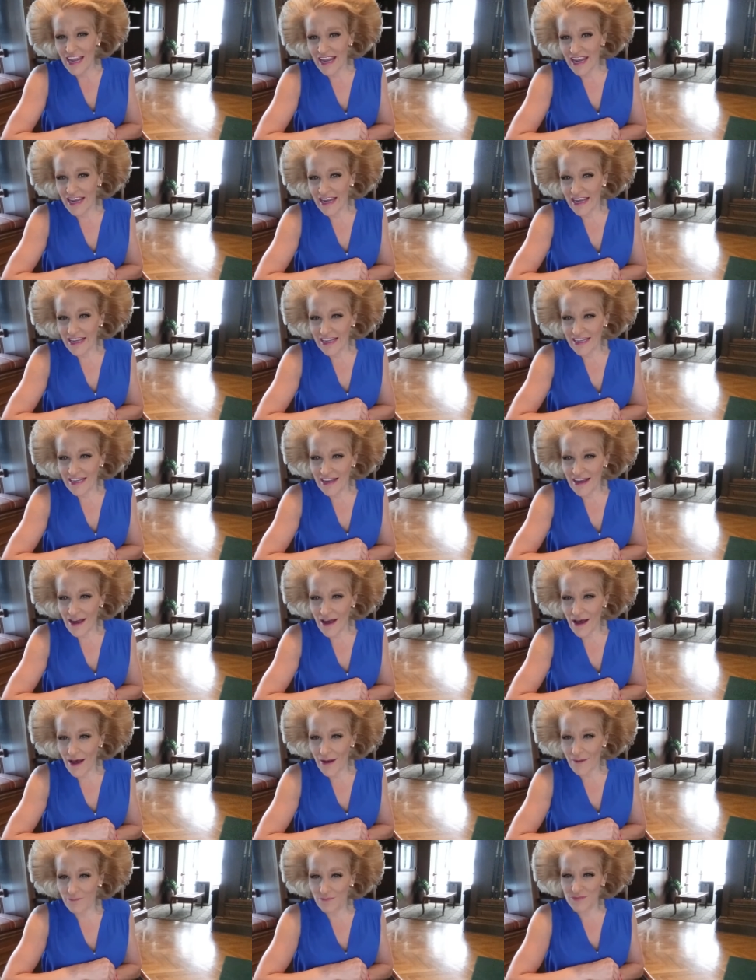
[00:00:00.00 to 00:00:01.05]
and
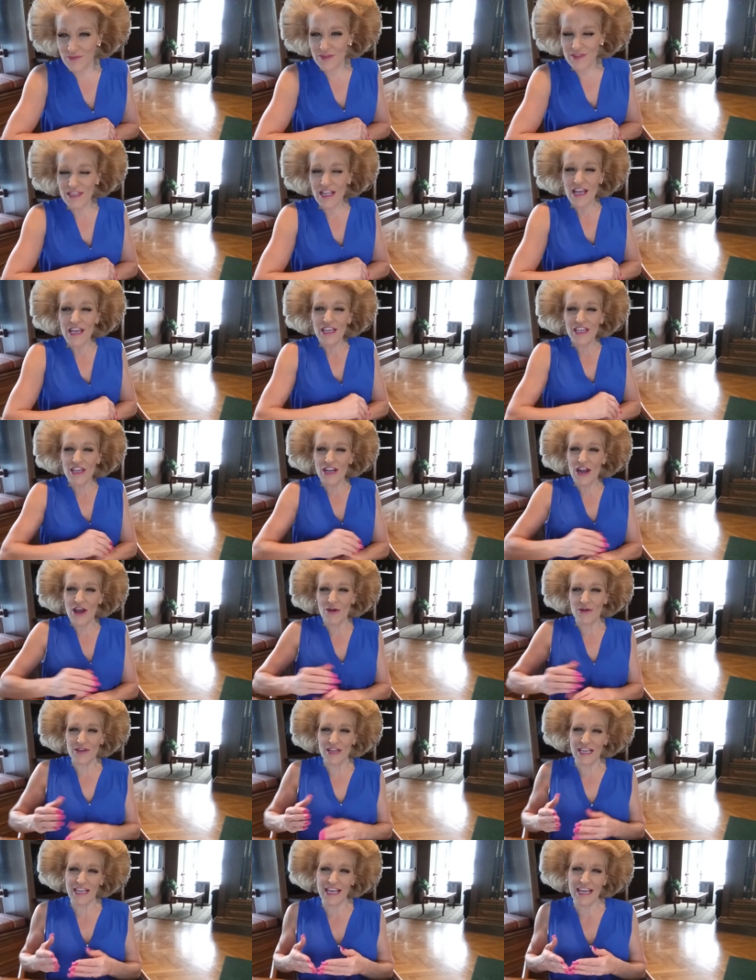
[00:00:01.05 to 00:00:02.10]
um, you
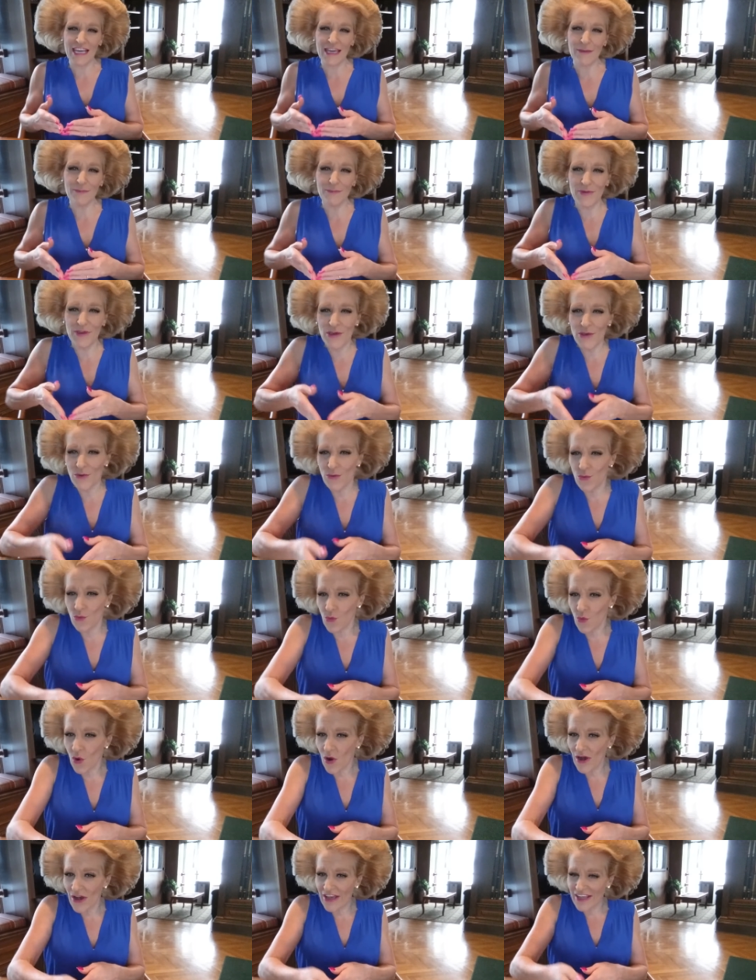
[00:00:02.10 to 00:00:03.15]
know, to keep you
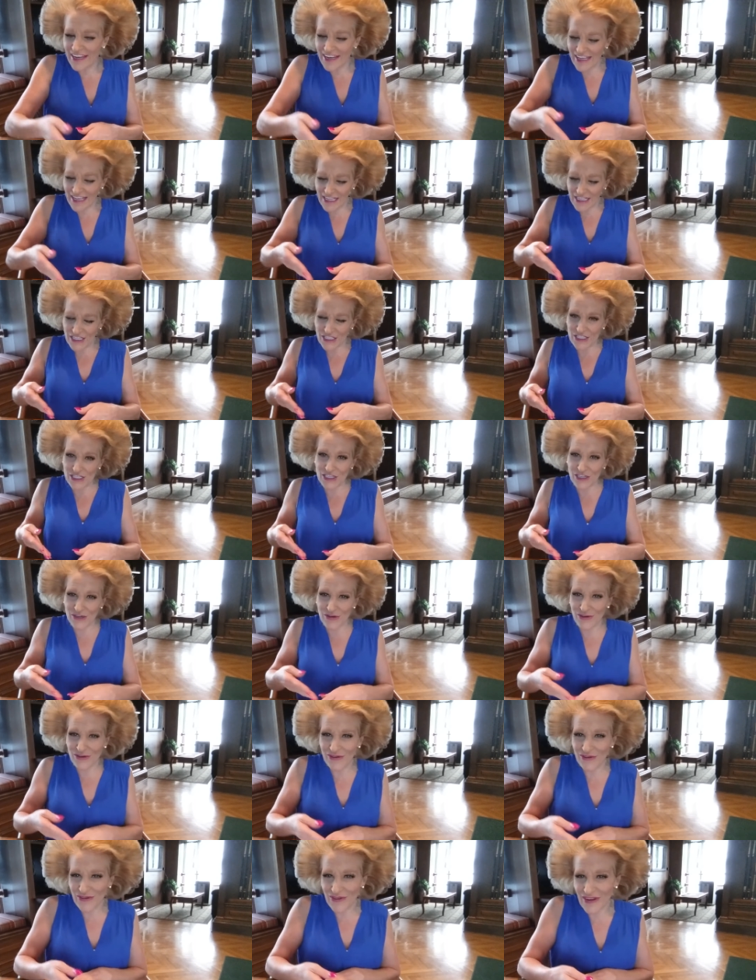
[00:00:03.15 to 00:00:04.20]
one in
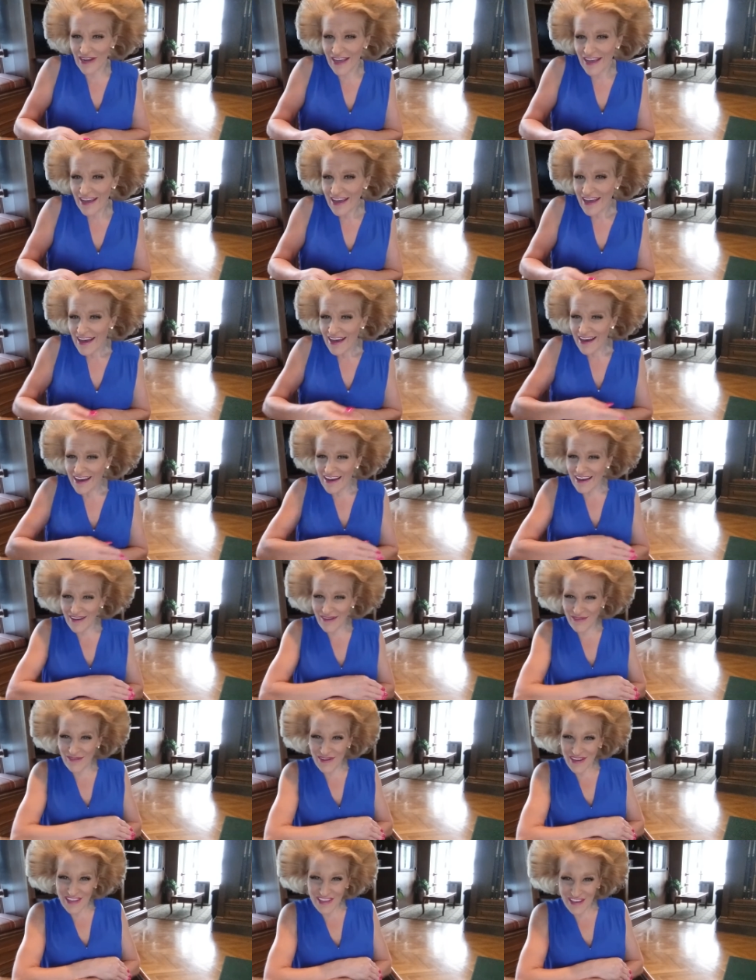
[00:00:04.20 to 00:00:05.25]
tune uh,
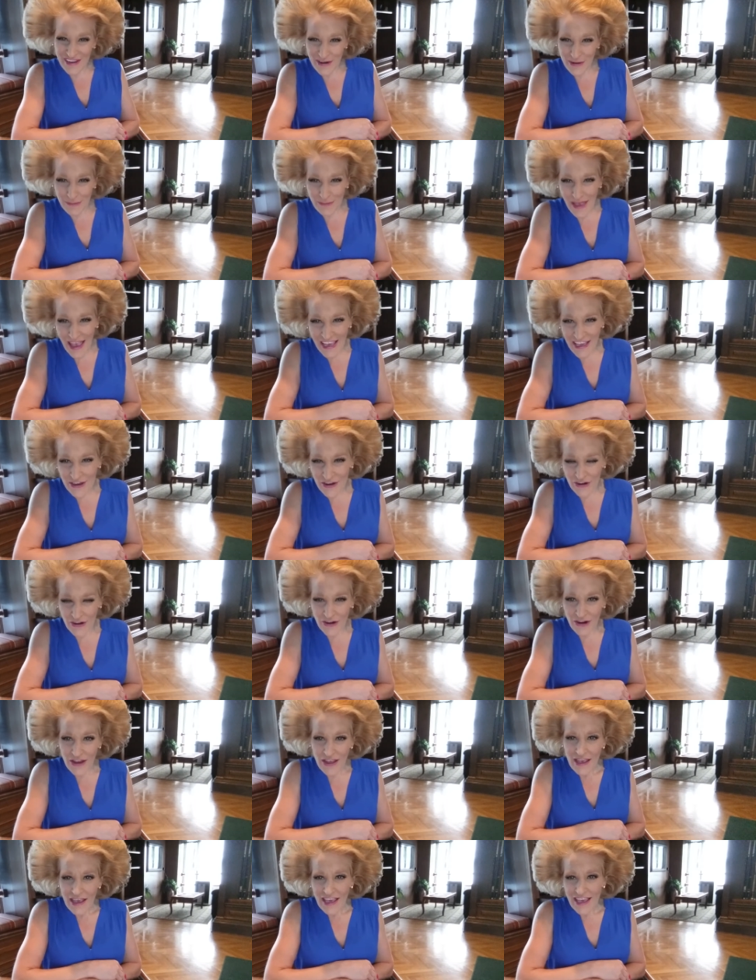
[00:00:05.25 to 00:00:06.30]
with your
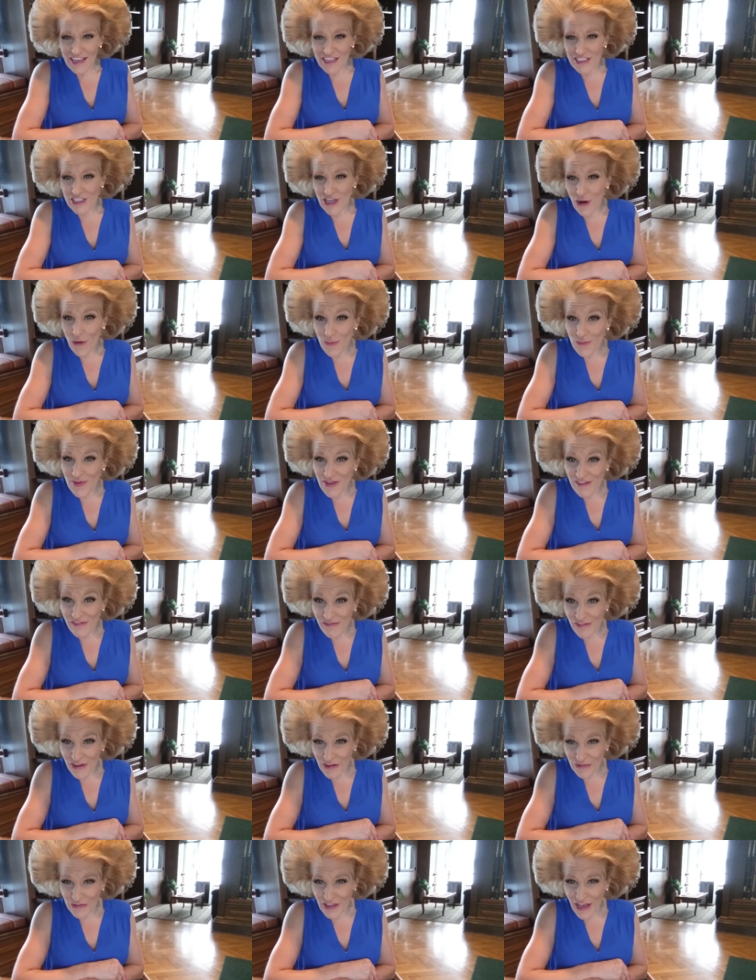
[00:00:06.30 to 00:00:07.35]
maker. And don't be
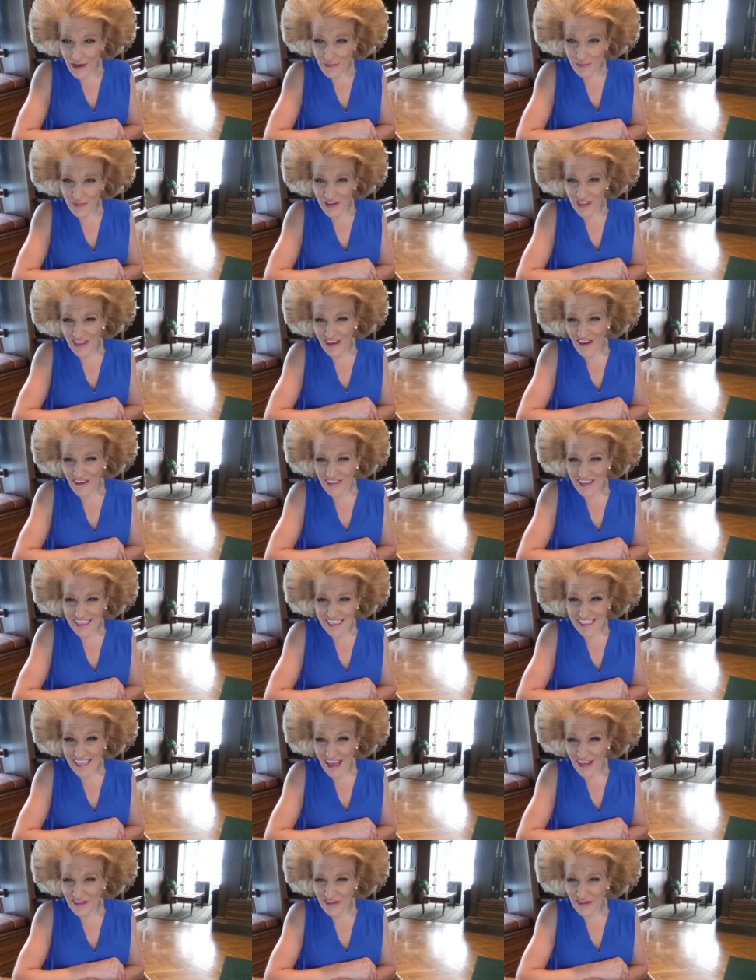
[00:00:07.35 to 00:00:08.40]
filled up with all
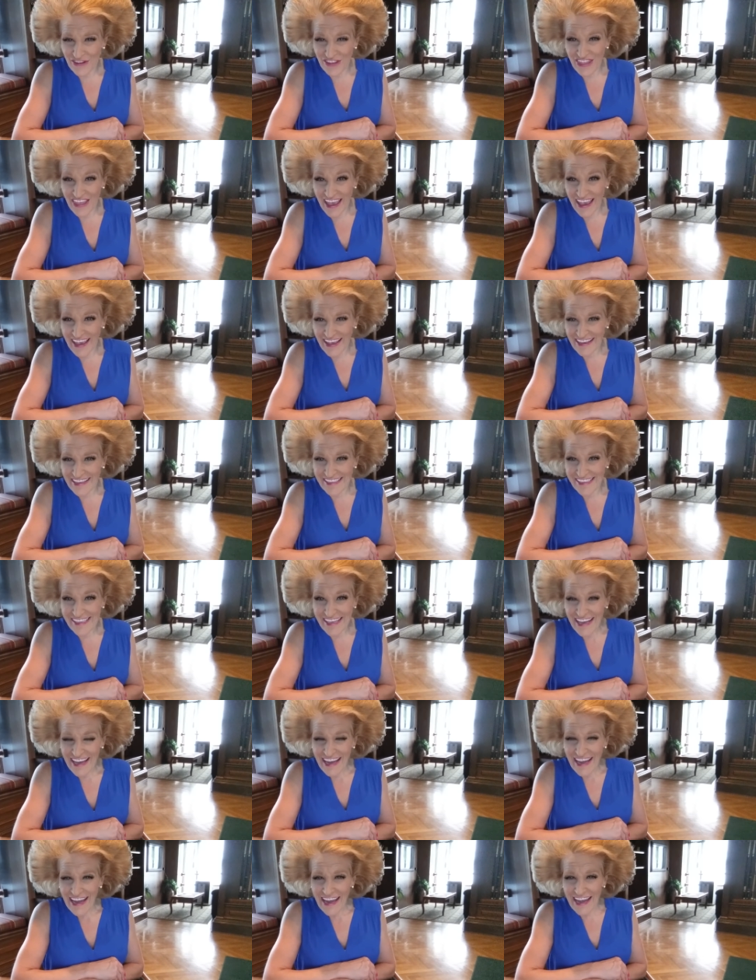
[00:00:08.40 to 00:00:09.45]
these other things.
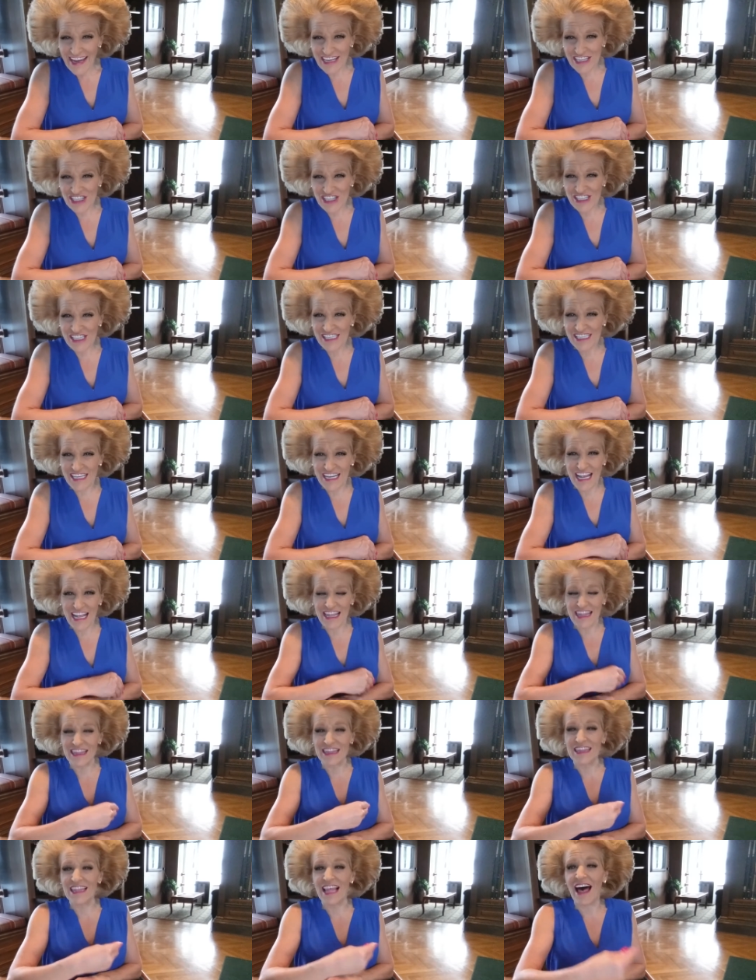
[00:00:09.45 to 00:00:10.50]
And just
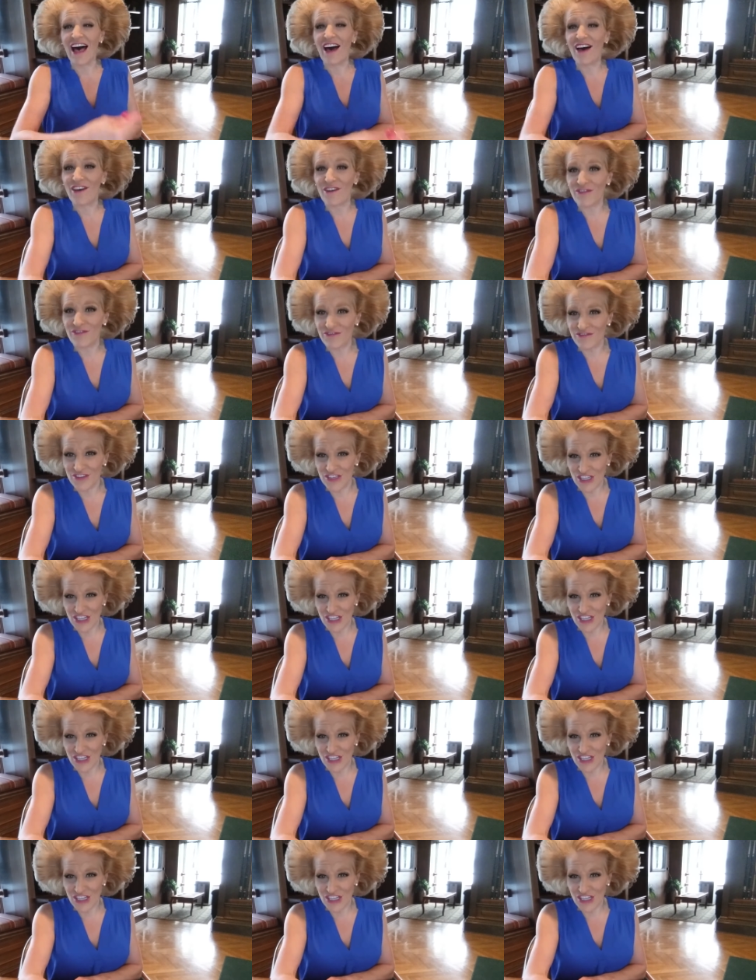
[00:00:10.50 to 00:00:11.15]
love